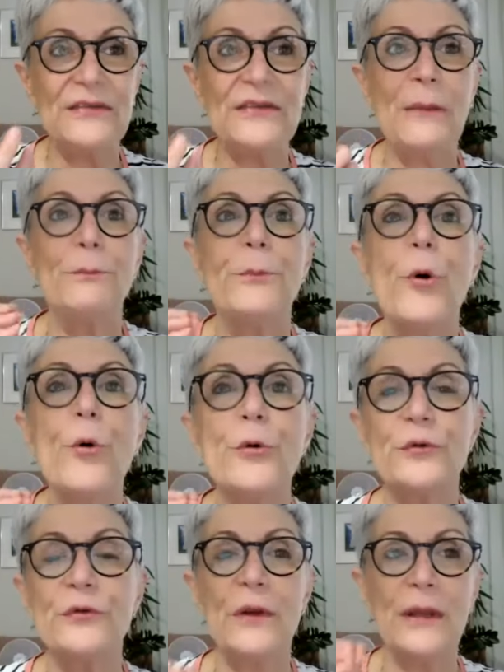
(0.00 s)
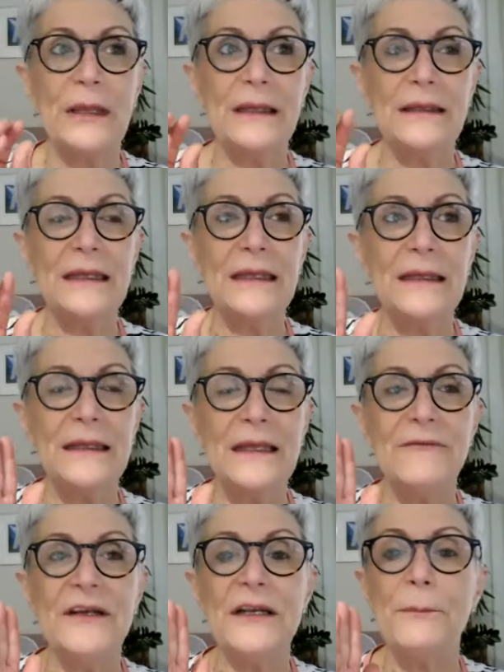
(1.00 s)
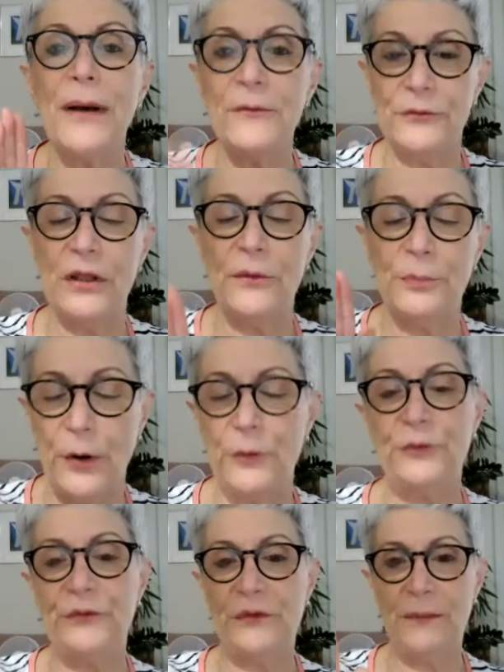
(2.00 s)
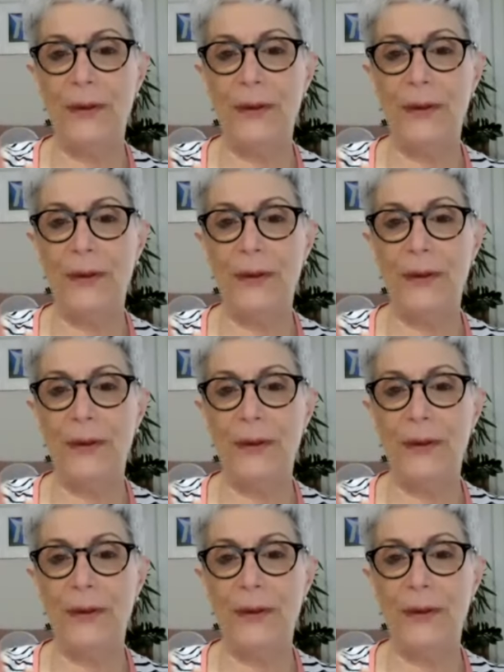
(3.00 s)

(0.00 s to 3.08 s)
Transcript: the pause. Give it a pause.